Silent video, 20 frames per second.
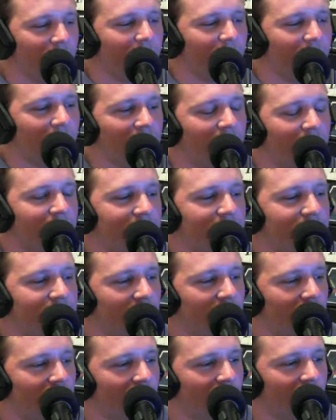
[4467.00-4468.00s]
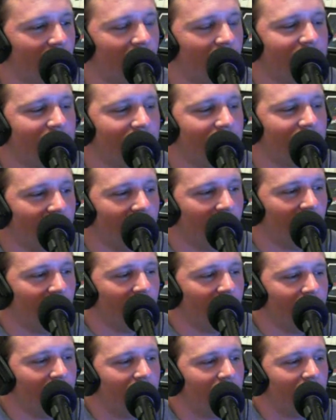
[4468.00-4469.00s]
kind of like to see him go back to the old
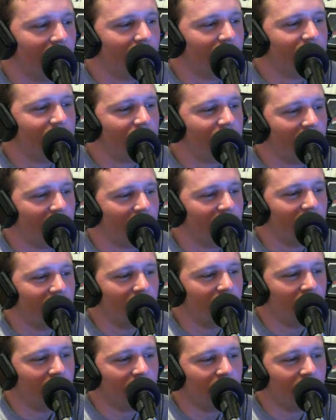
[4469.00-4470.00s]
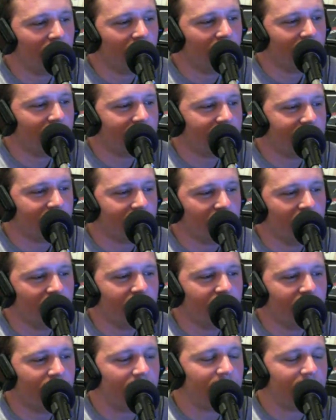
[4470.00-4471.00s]
Cubs head logo on the
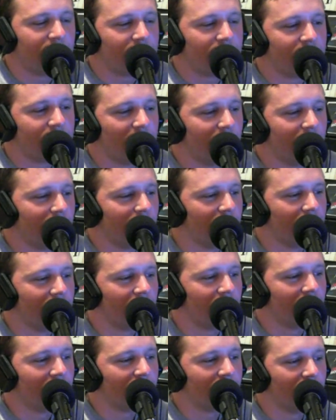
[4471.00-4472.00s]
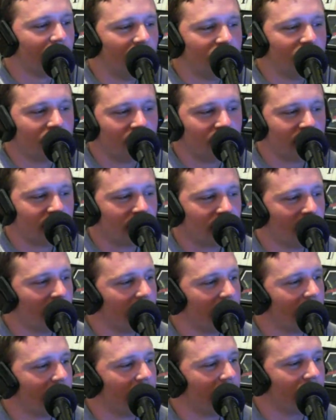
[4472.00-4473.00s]
sleeve. That's my one contribution to this
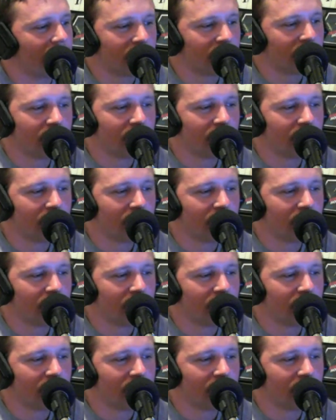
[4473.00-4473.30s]
conversation.